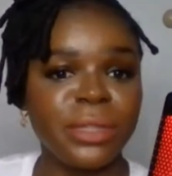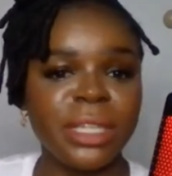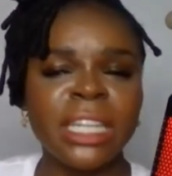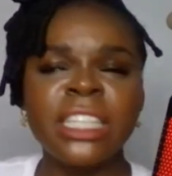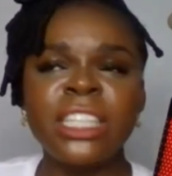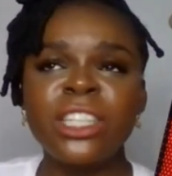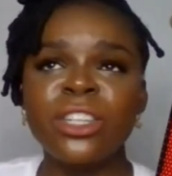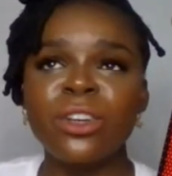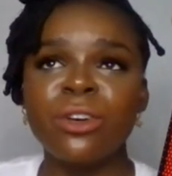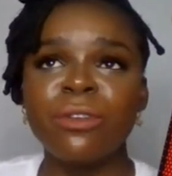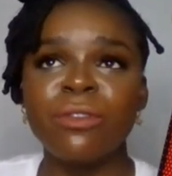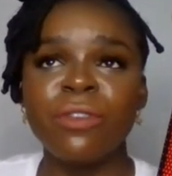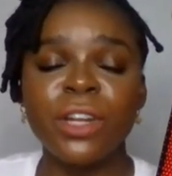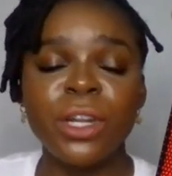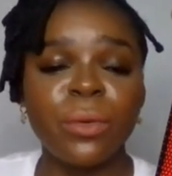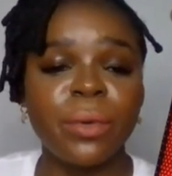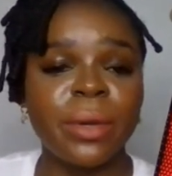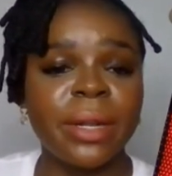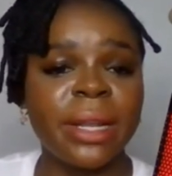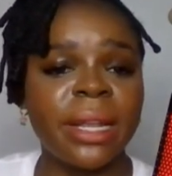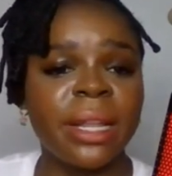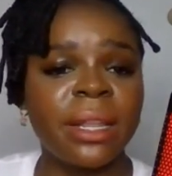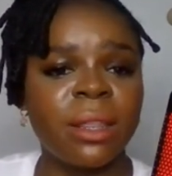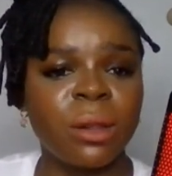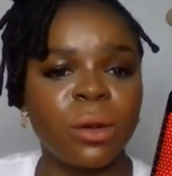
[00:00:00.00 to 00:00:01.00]
It's so funny
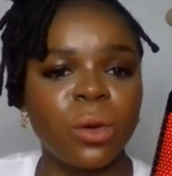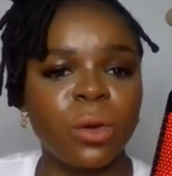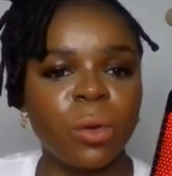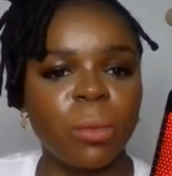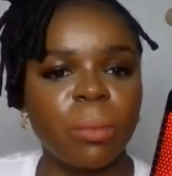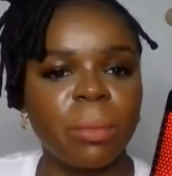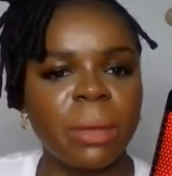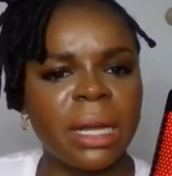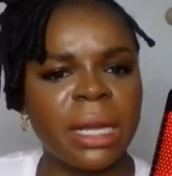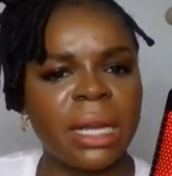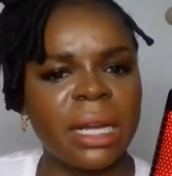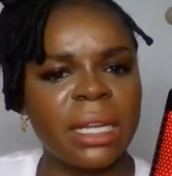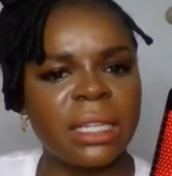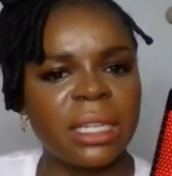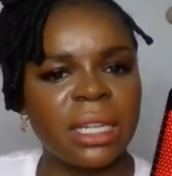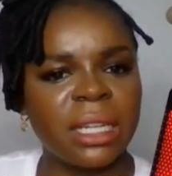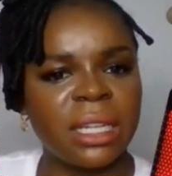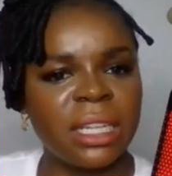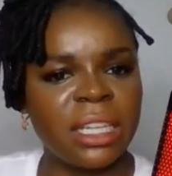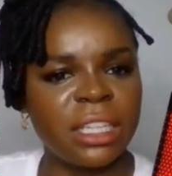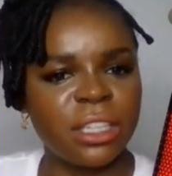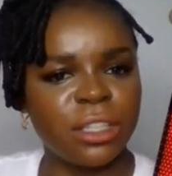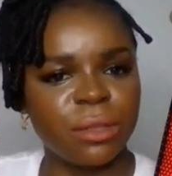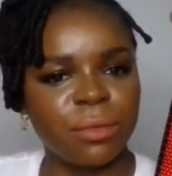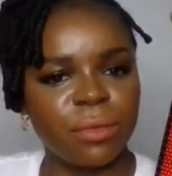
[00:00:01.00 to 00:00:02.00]
when I look back at an
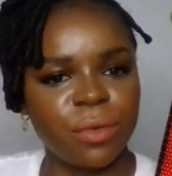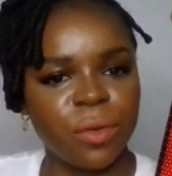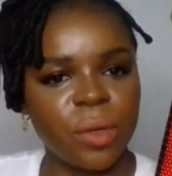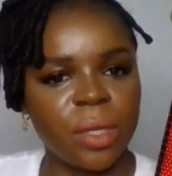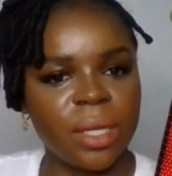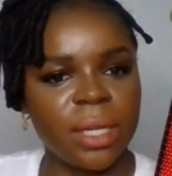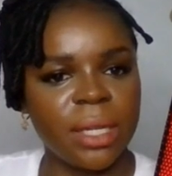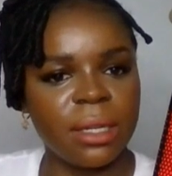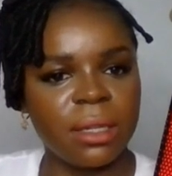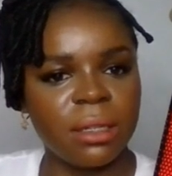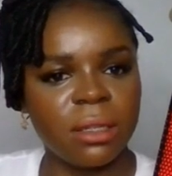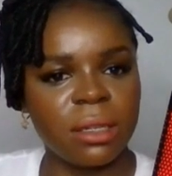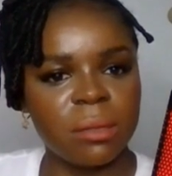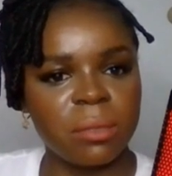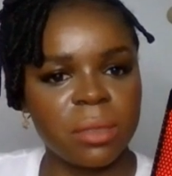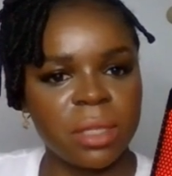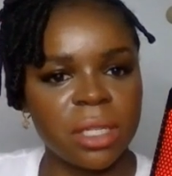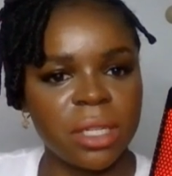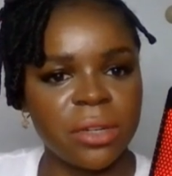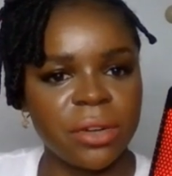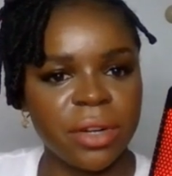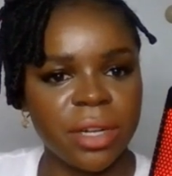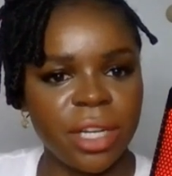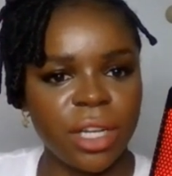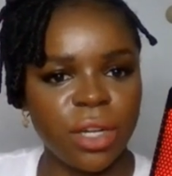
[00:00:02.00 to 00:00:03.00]
interview Elaine Thompson
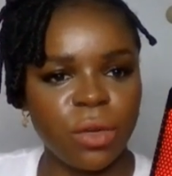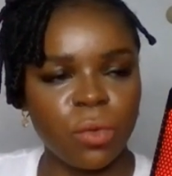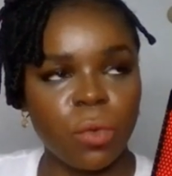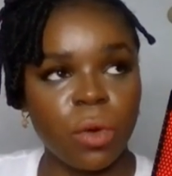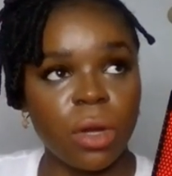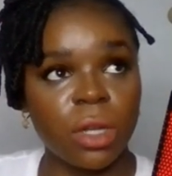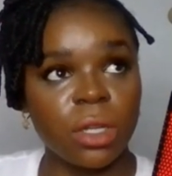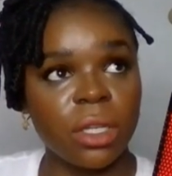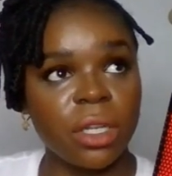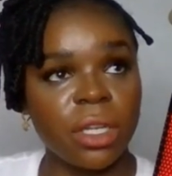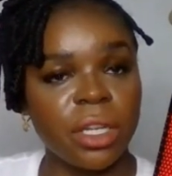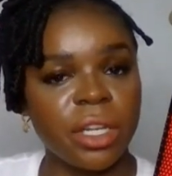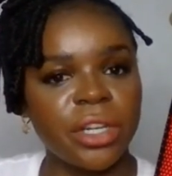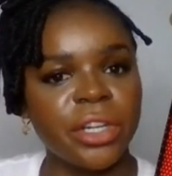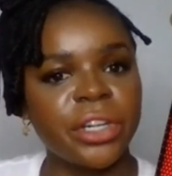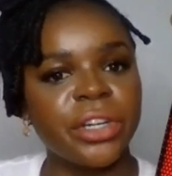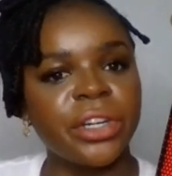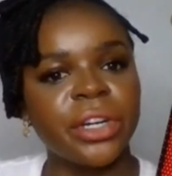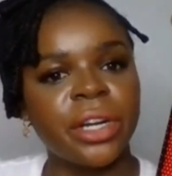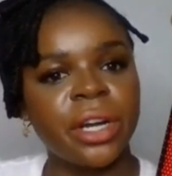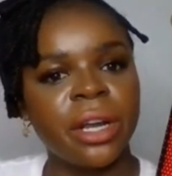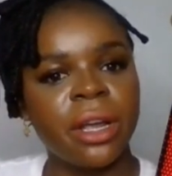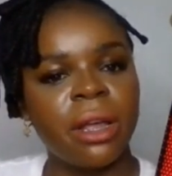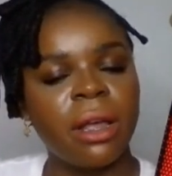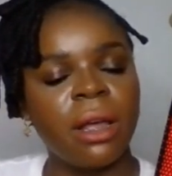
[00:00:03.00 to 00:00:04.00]
here did one
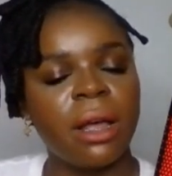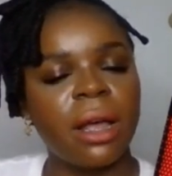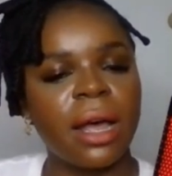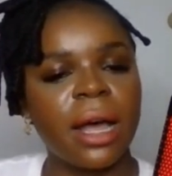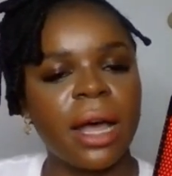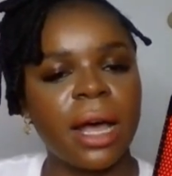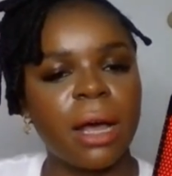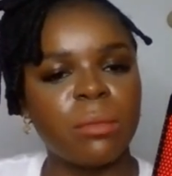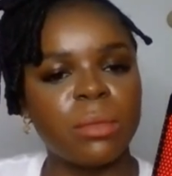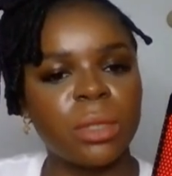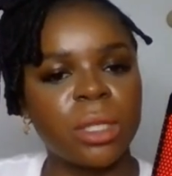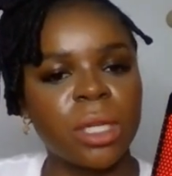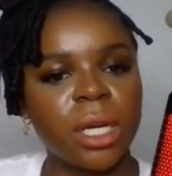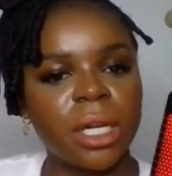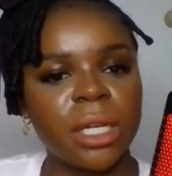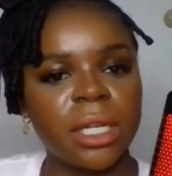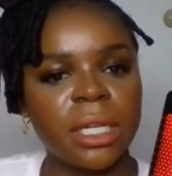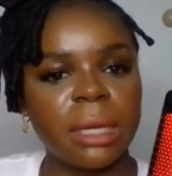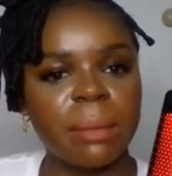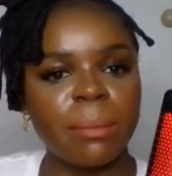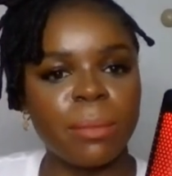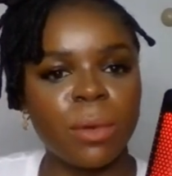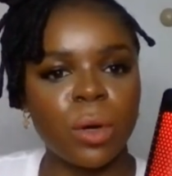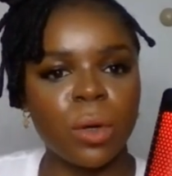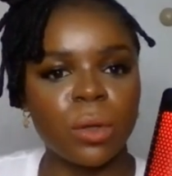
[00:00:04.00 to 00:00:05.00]
year,
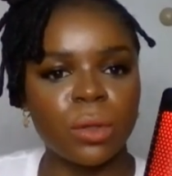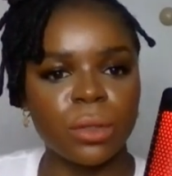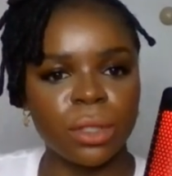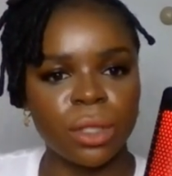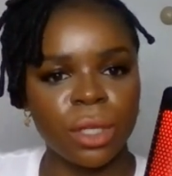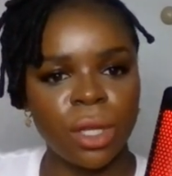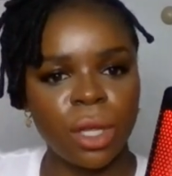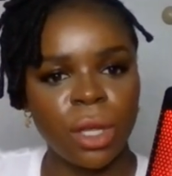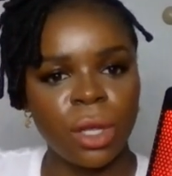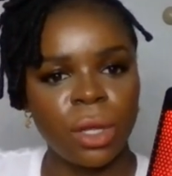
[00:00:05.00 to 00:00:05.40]
talking about,